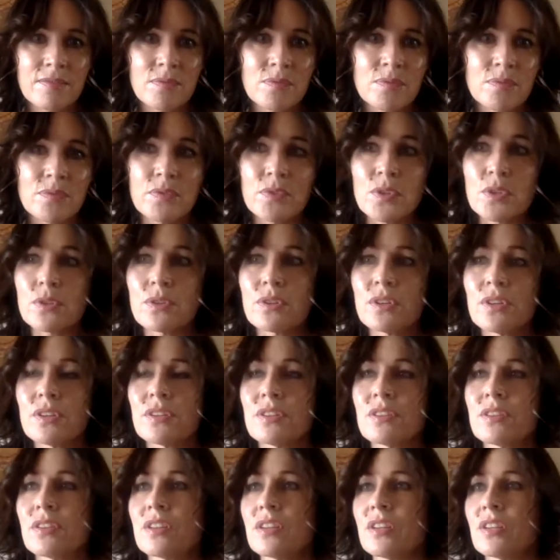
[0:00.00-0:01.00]

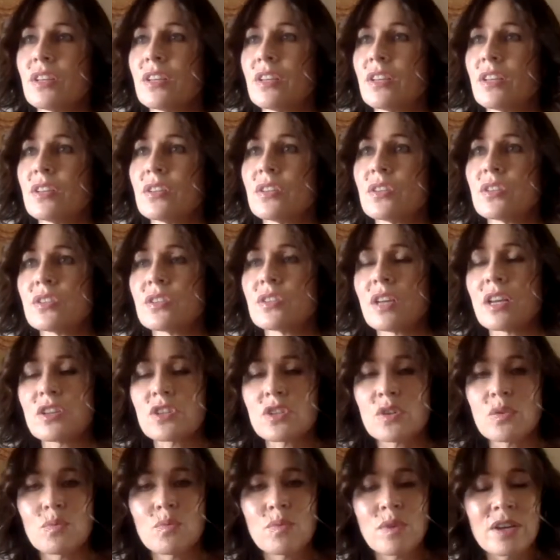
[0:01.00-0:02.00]
Urine is such
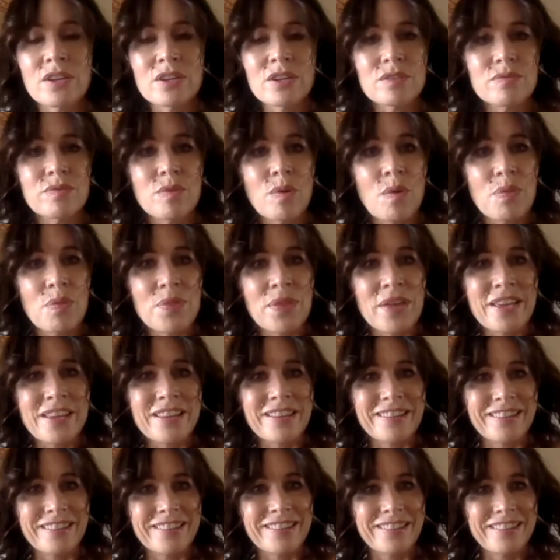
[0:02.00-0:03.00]
a wonderful
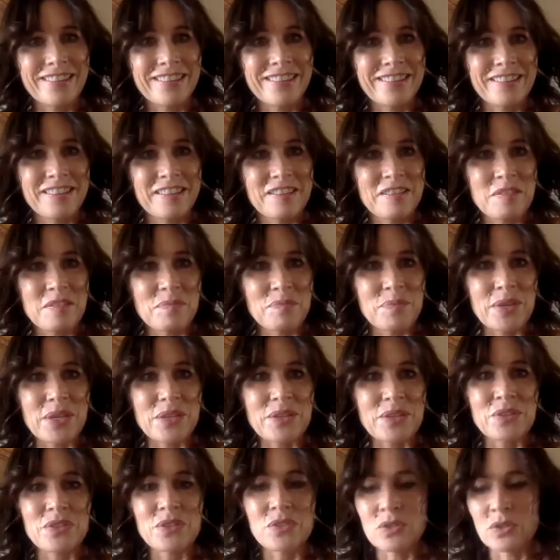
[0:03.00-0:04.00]
thing
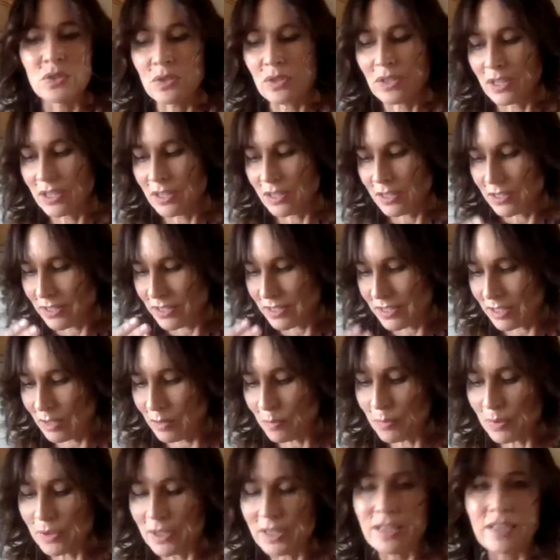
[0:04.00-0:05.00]
because you can
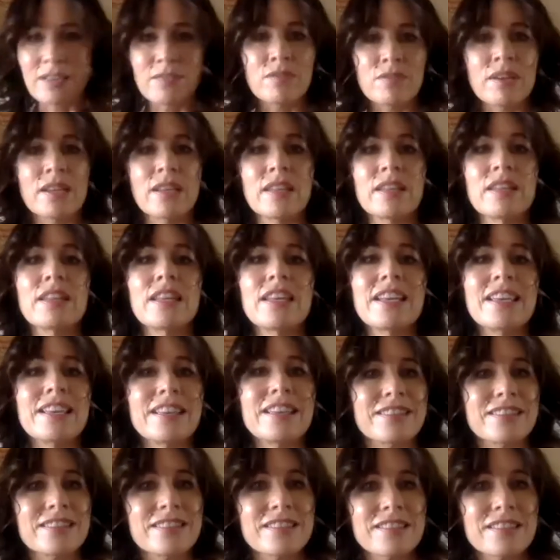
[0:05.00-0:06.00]
simply
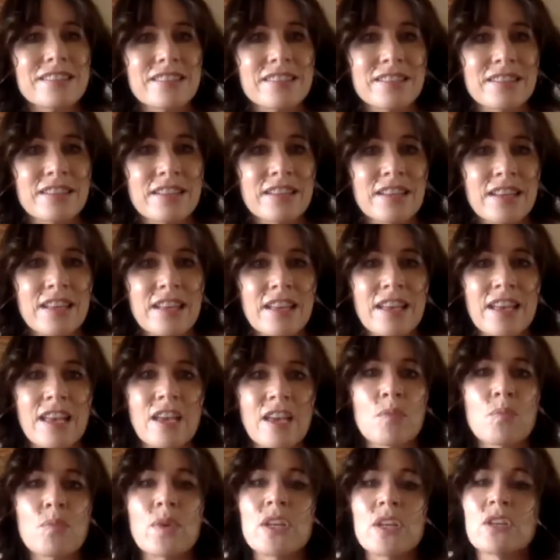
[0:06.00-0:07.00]
release.
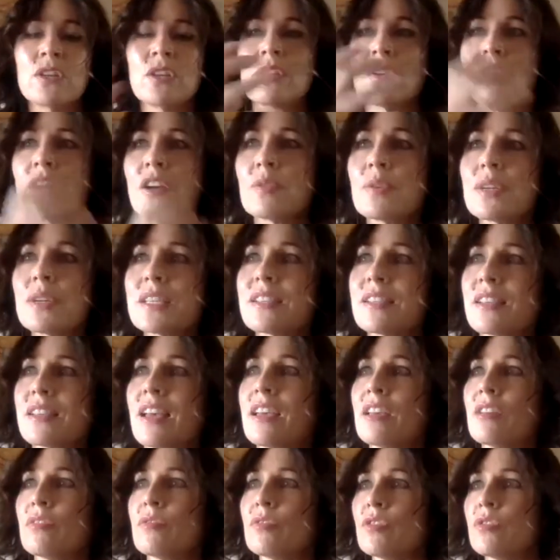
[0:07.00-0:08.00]
And when you, I always
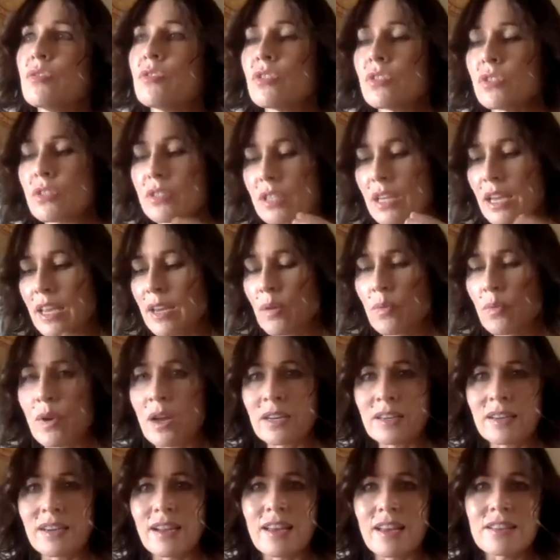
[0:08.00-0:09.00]
say, if you just take
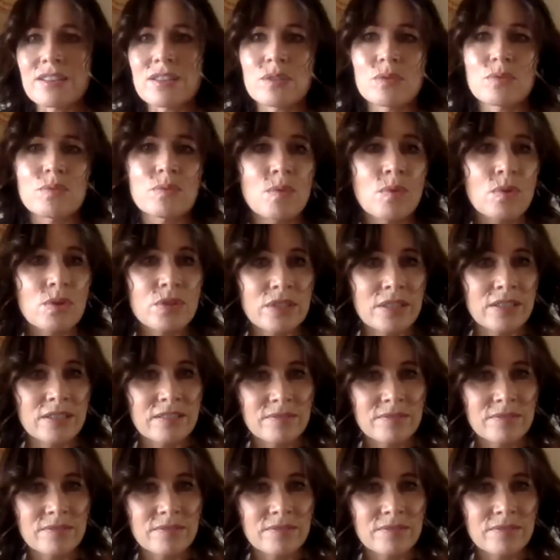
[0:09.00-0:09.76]
one glass of water,